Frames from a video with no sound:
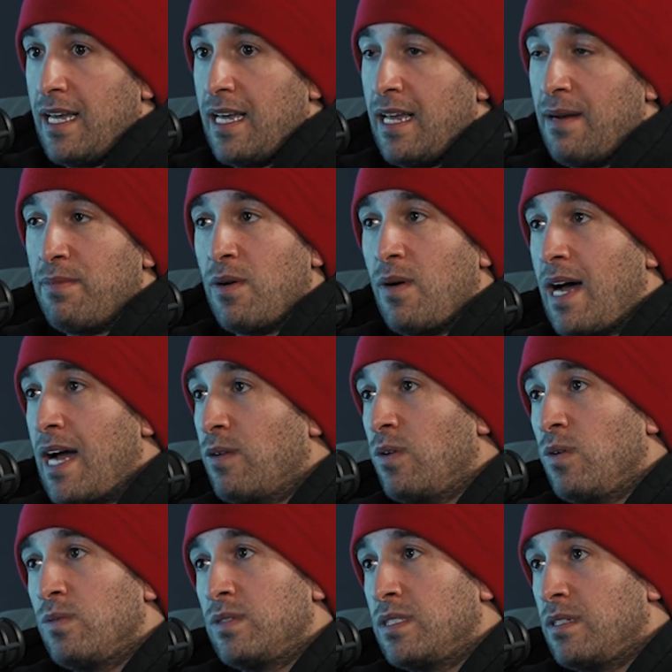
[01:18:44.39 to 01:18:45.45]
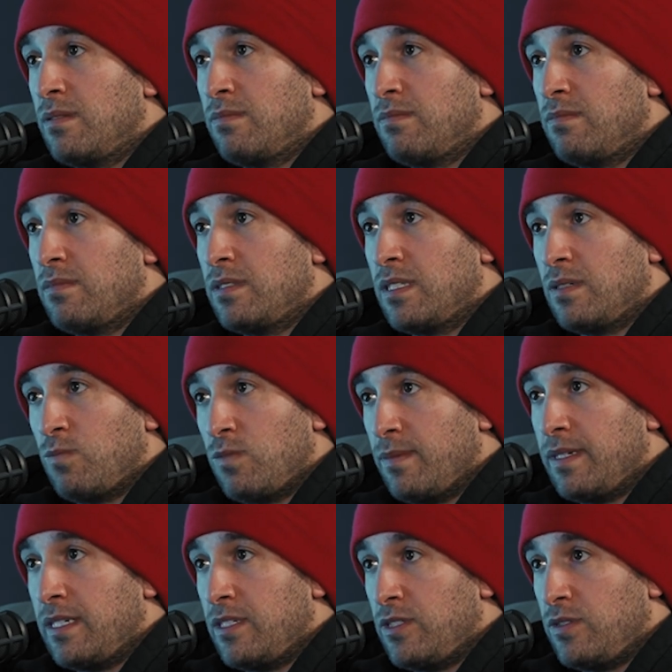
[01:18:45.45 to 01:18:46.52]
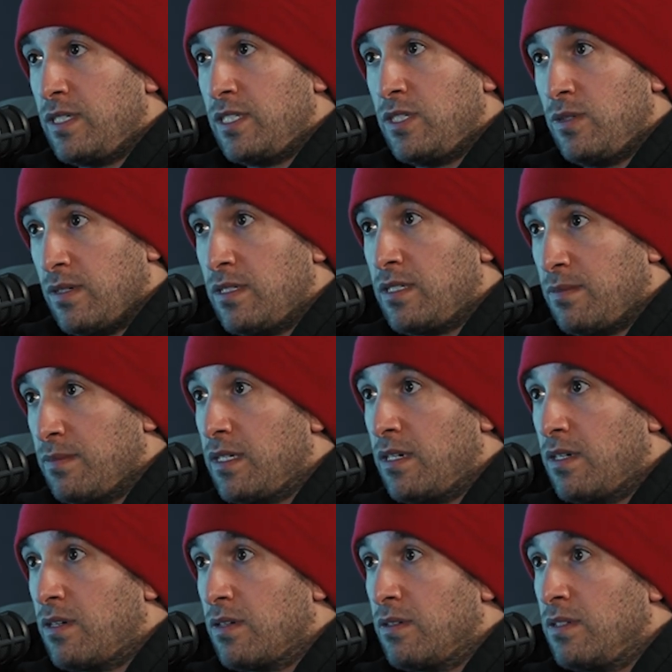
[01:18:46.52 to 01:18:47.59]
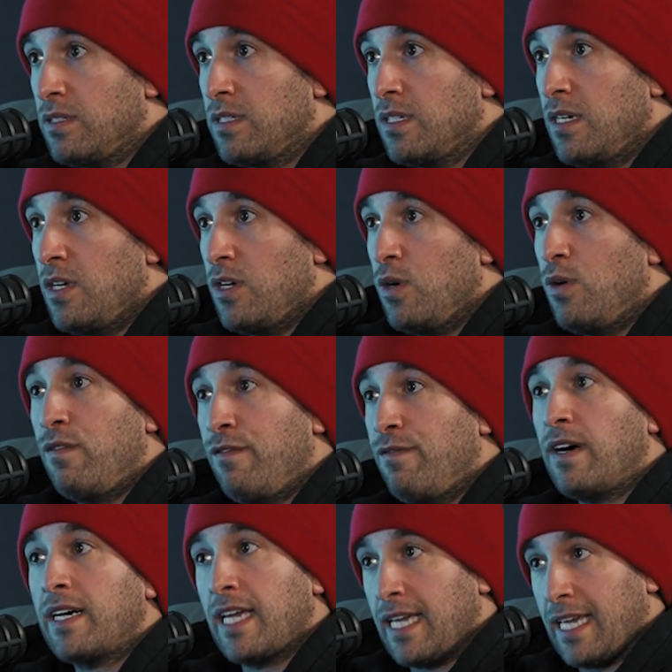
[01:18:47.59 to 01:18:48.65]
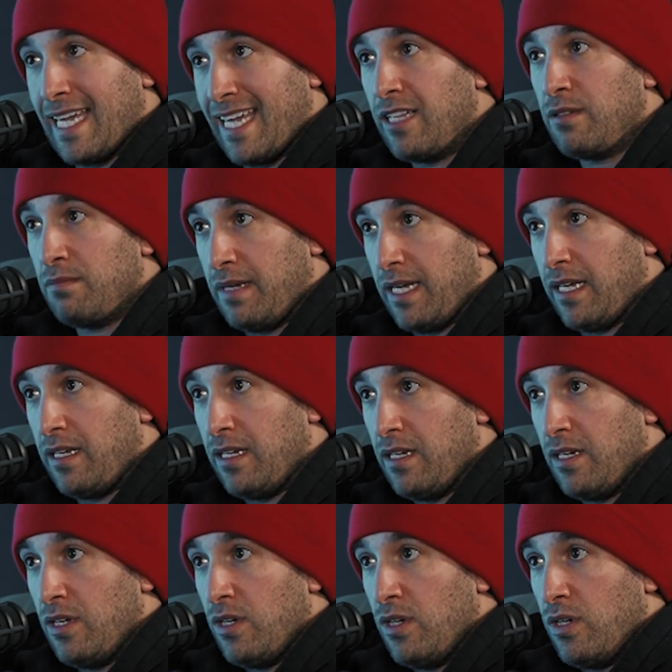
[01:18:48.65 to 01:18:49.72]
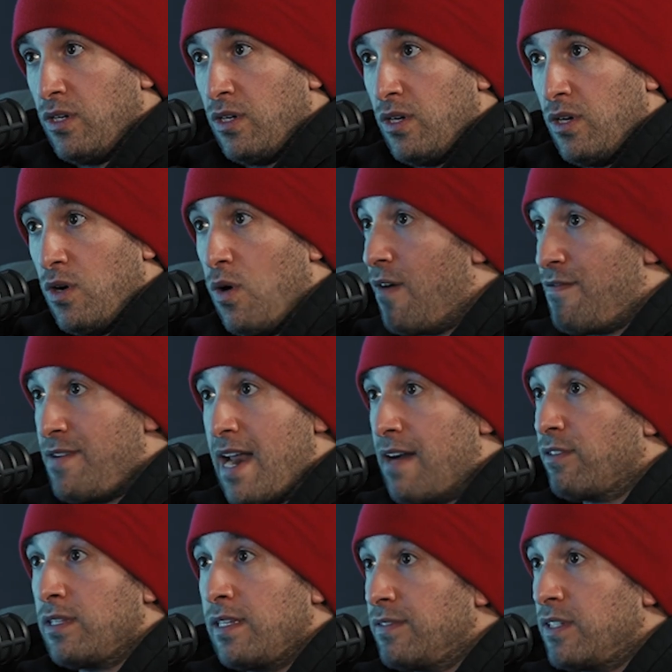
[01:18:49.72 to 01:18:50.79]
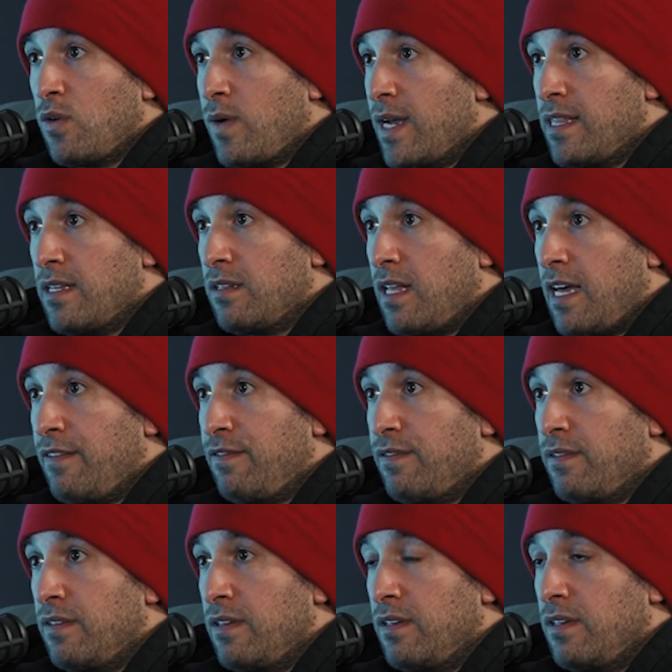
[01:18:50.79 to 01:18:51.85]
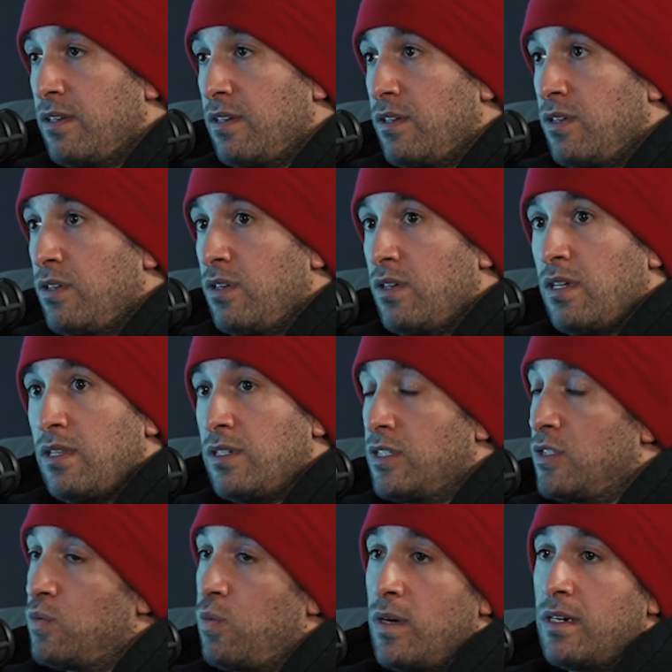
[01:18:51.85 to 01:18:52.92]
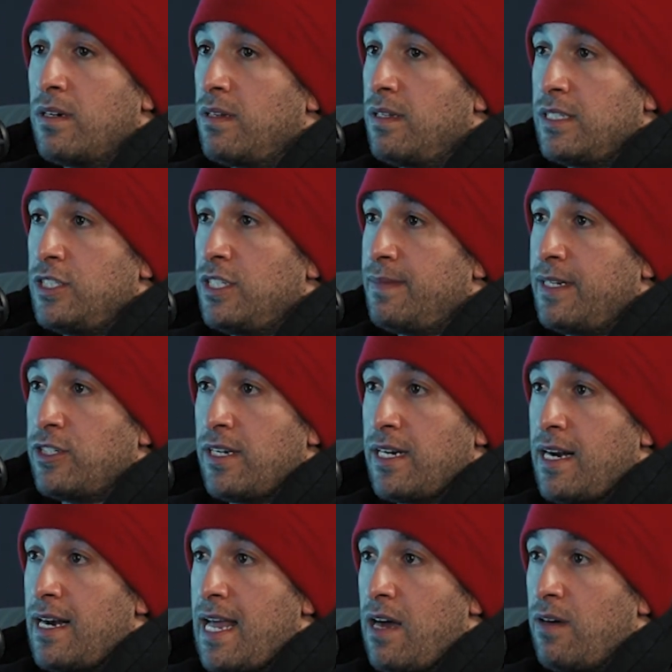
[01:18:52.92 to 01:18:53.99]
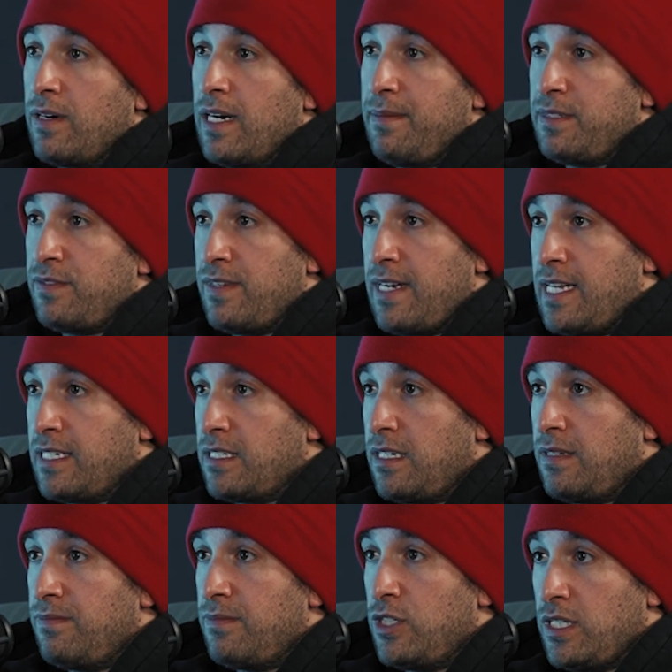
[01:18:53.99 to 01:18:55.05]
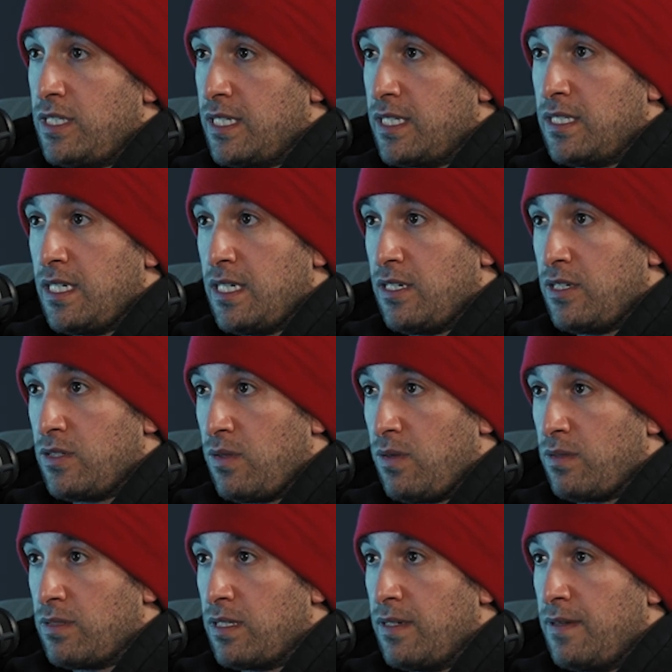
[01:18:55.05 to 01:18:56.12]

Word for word: And bro, I roll with some women in jiu-jitsu and some young girls who fucking kill me, who have never lifted a weight in their life. There's this one girl at the gym I train at now. Her name is Vanessa. She's 16 years old.